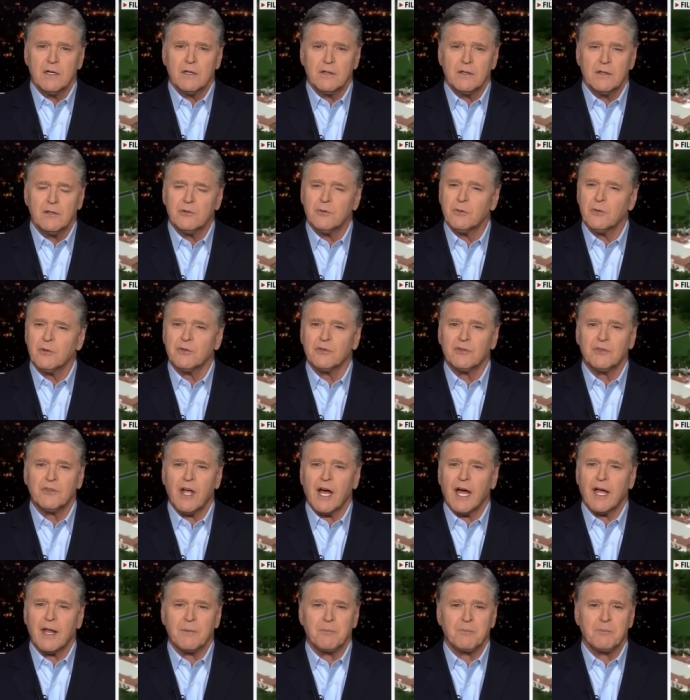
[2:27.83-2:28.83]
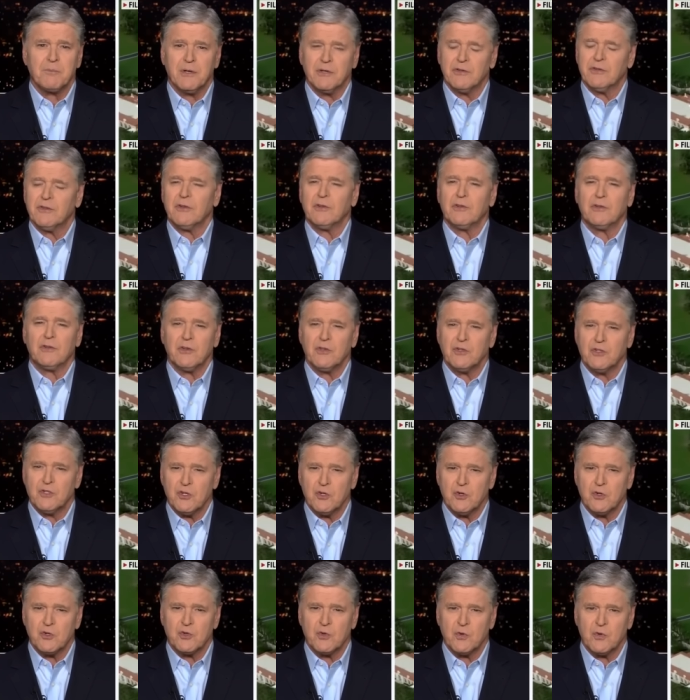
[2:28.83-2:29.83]
This was not business as
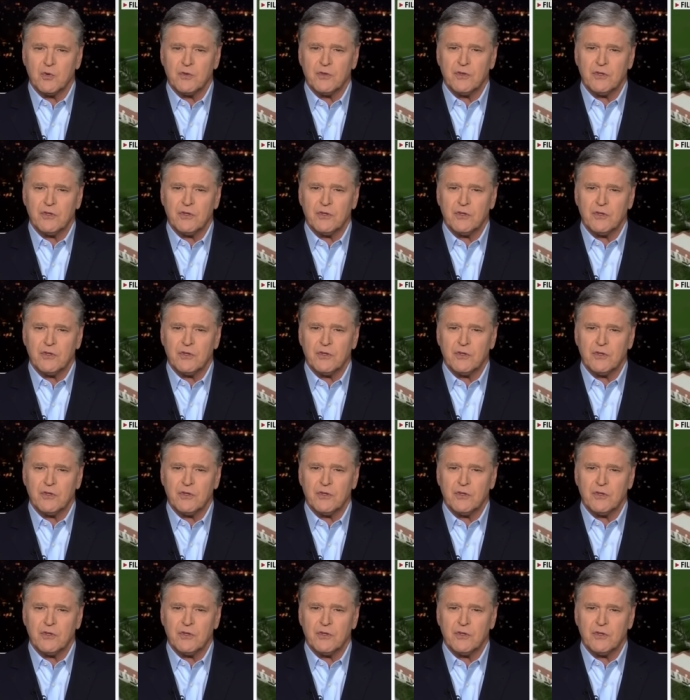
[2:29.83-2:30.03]
usual.